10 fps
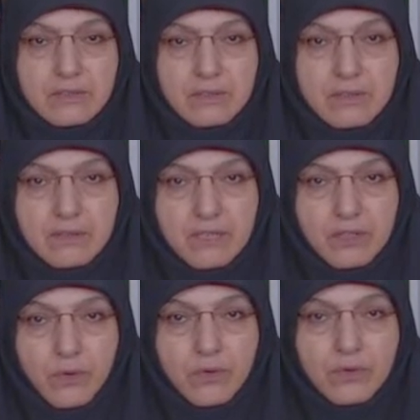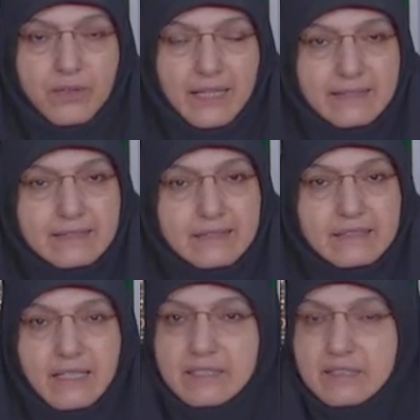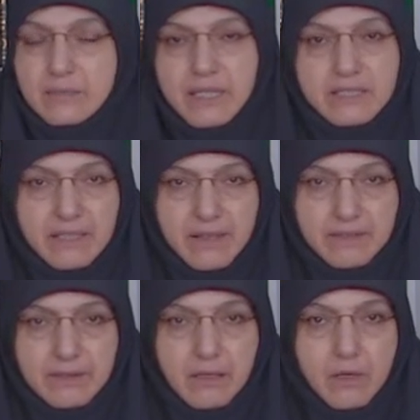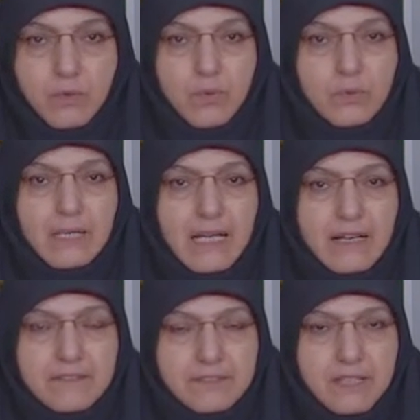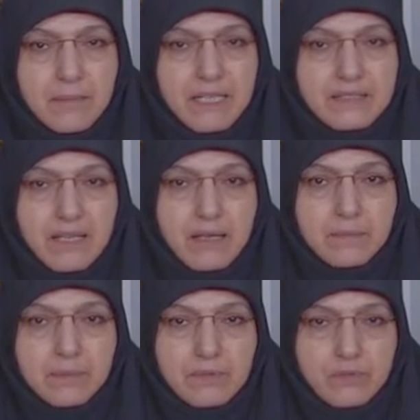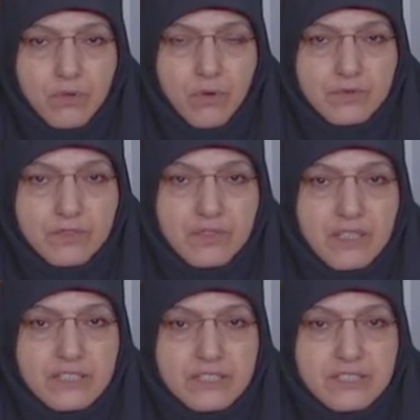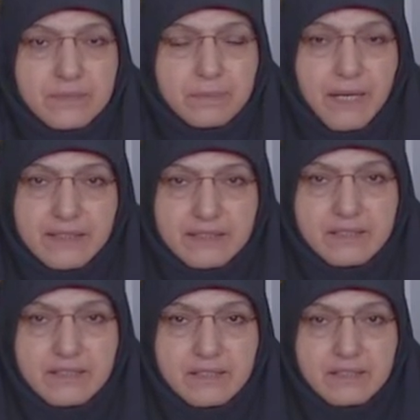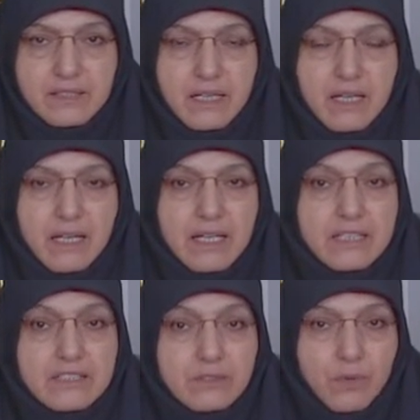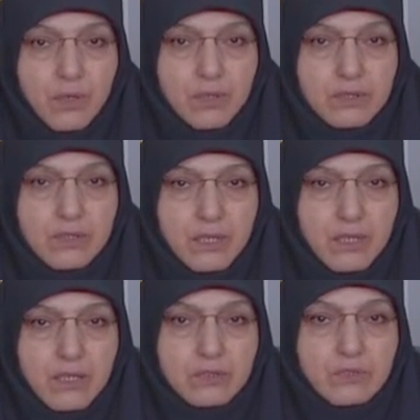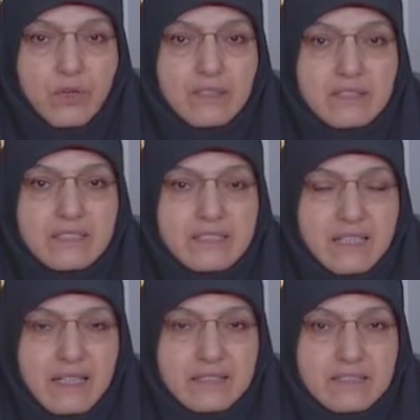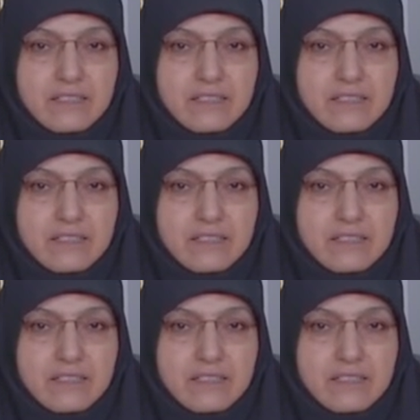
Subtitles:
the authentic deity must have. We will have some examples of the religious practices in the world to understand the